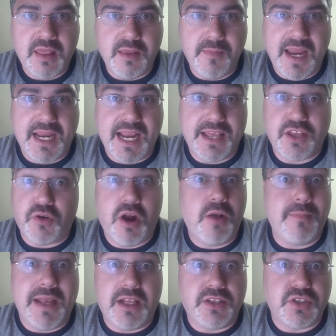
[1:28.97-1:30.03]
the main guy, they're all
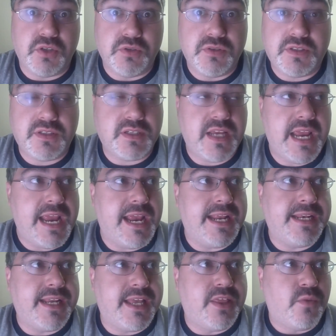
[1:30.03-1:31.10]
male dudes,
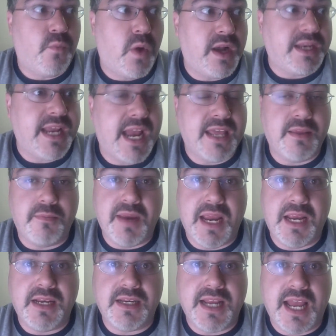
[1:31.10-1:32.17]
and uh, the one guy, the
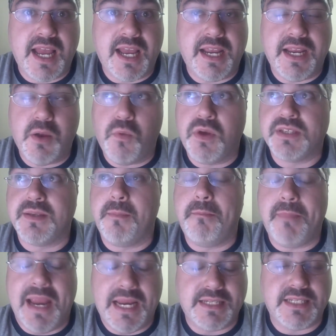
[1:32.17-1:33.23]
main guy, was
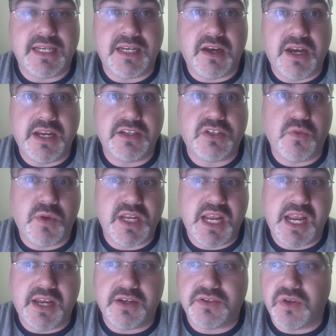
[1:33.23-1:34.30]
amazing. Right? He's
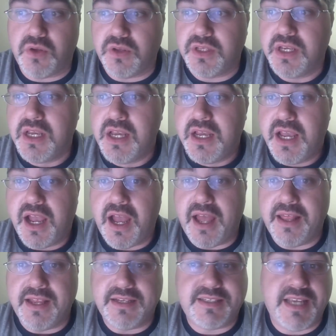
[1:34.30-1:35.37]
28 years old.
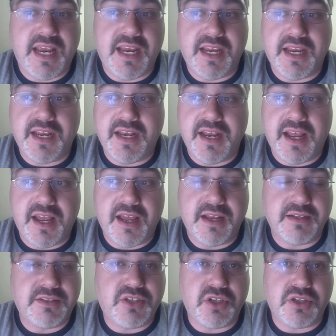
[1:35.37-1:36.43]
Uh, they sing in
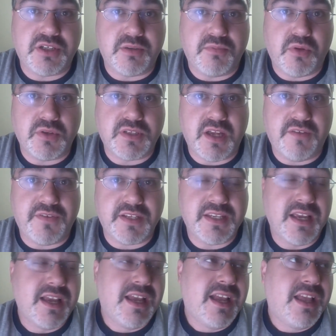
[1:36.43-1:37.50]
uh, church and post office.
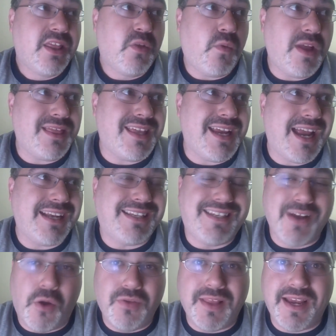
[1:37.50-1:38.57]
The one thing I
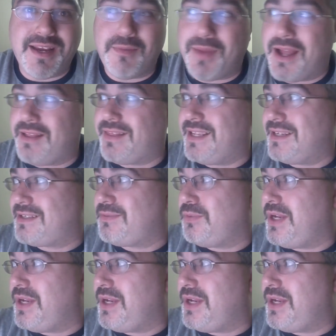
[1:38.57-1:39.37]
don't like about this